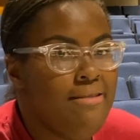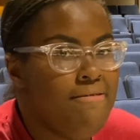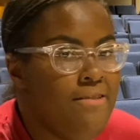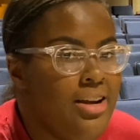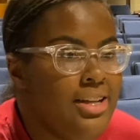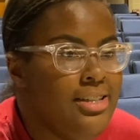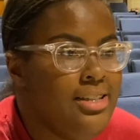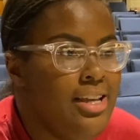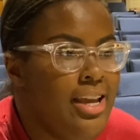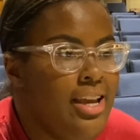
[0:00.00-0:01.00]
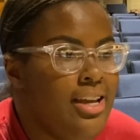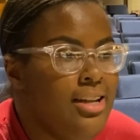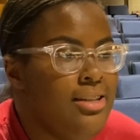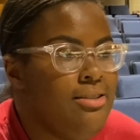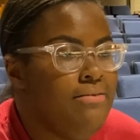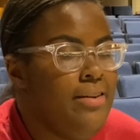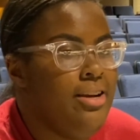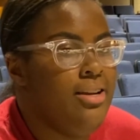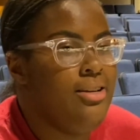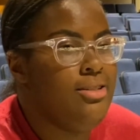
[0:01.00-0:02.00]
friends and it's a
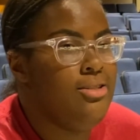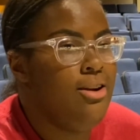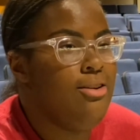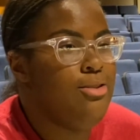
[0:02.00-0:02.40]
very good starter